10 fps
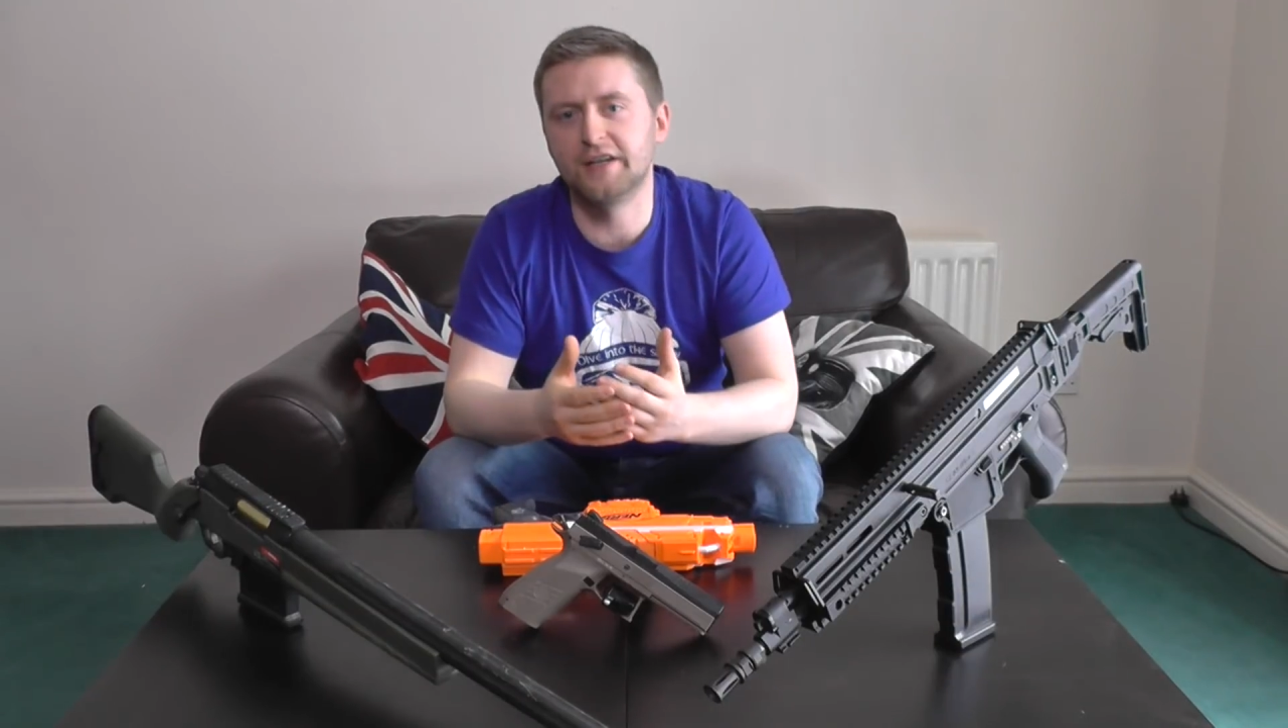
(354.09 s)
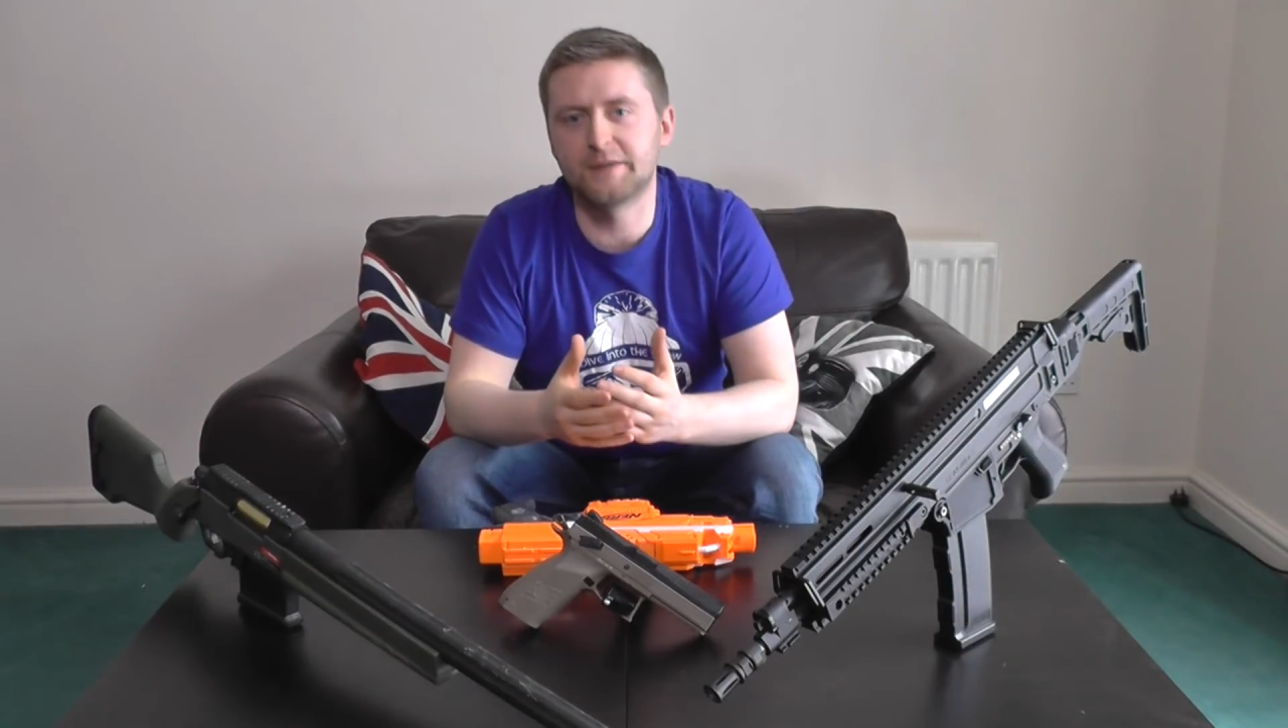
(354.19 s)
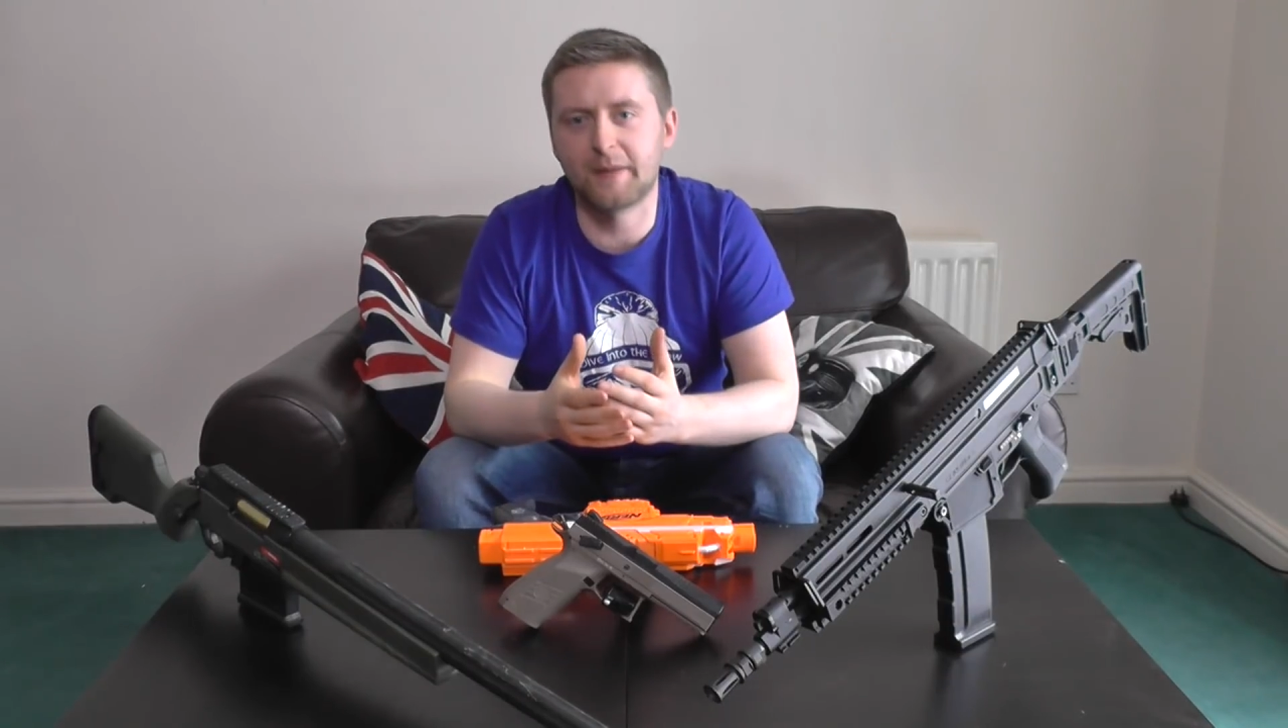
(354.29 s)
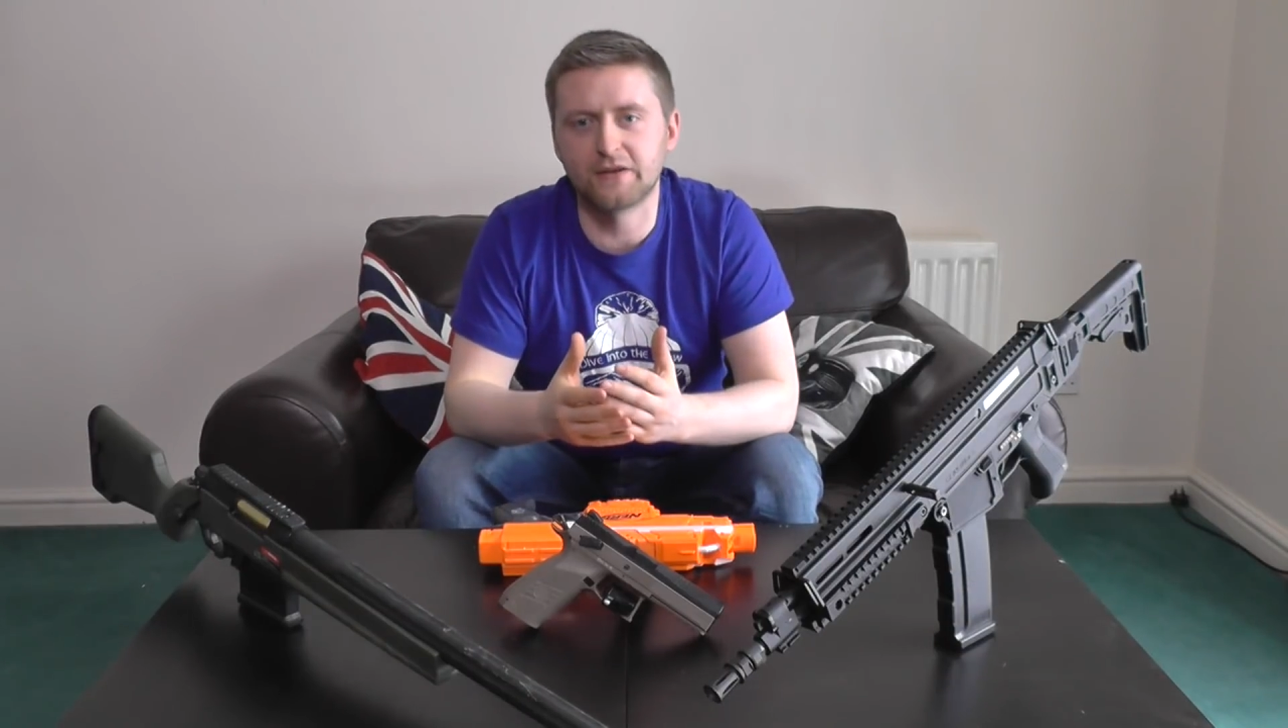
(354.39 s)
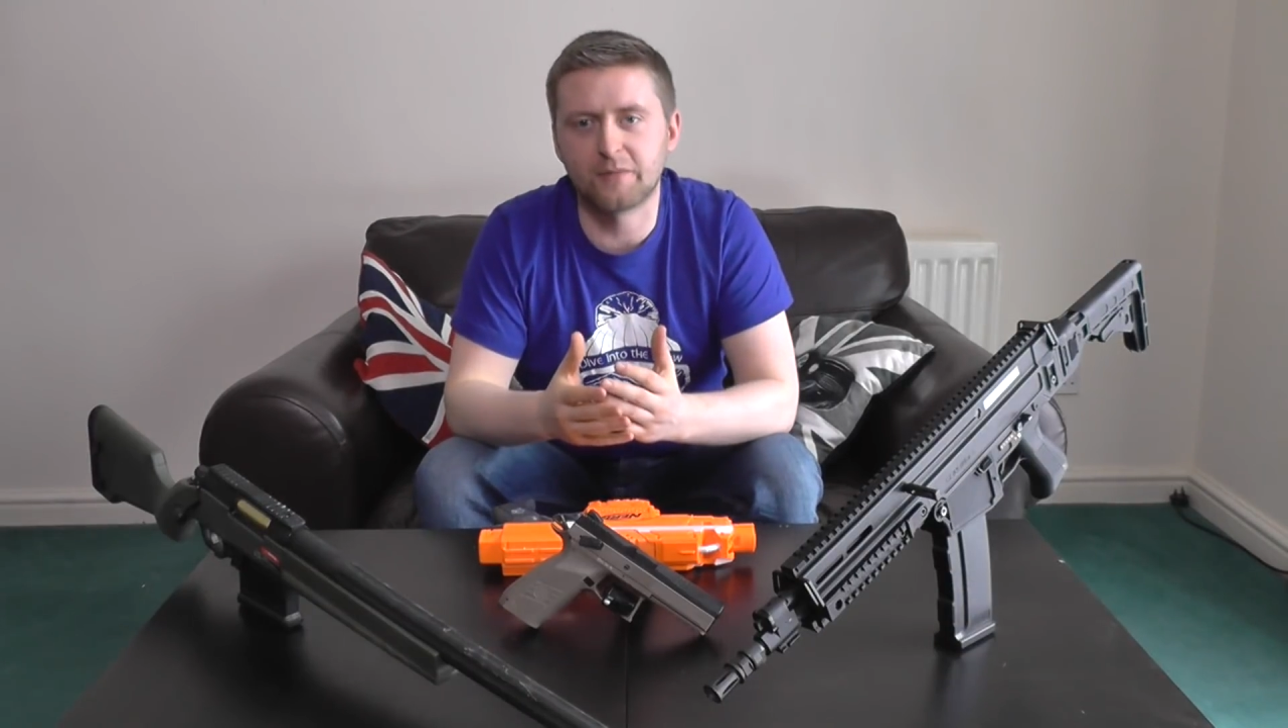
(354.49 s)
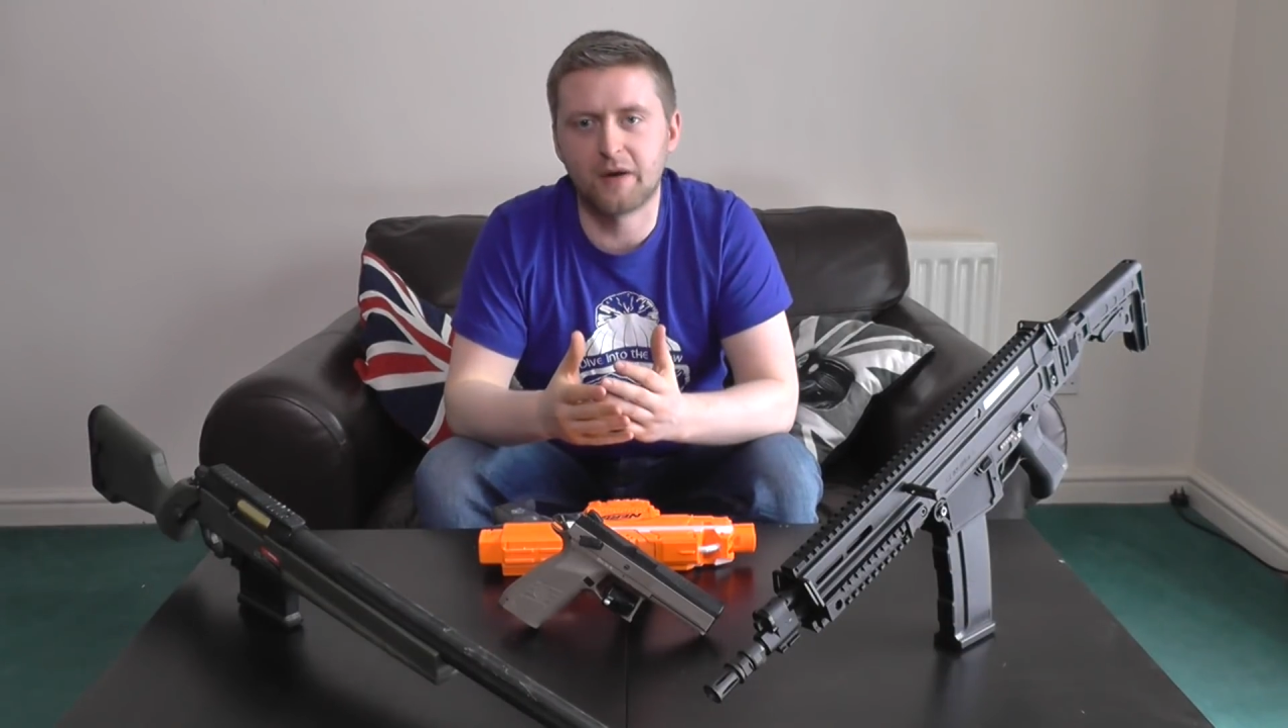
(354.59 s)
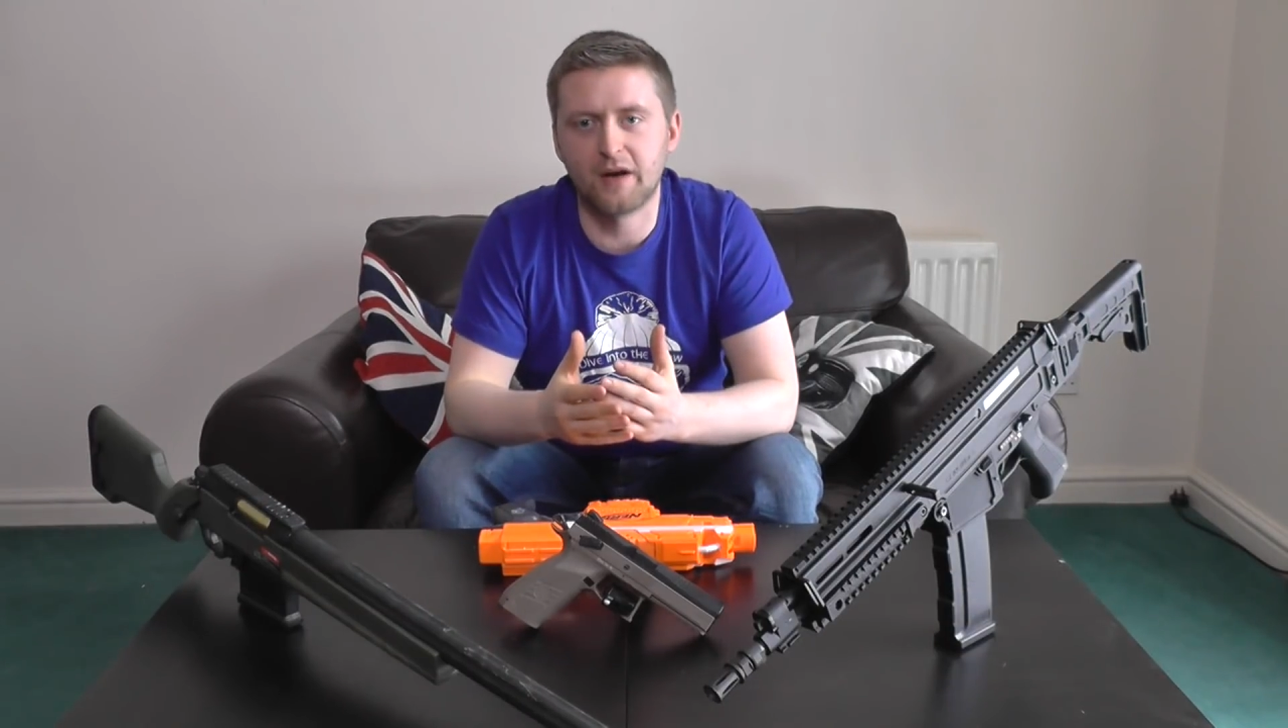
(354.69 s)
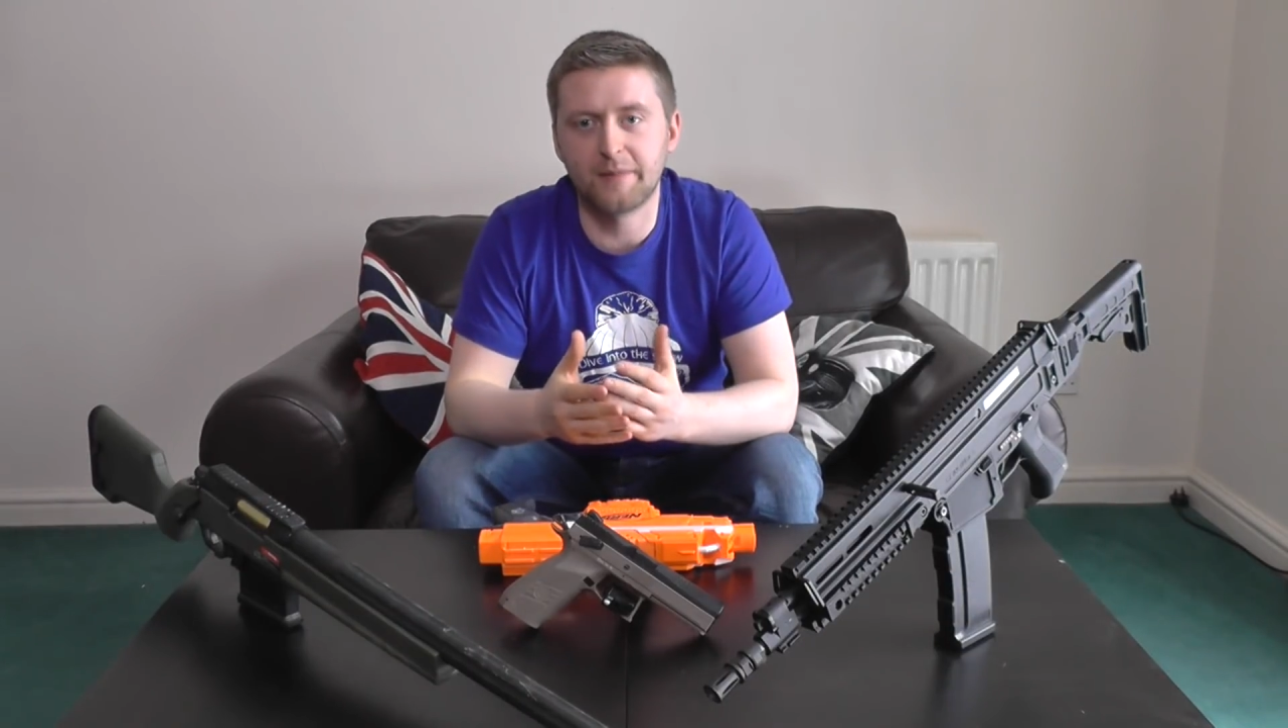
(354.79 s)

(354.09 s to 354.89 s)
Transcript: expand on my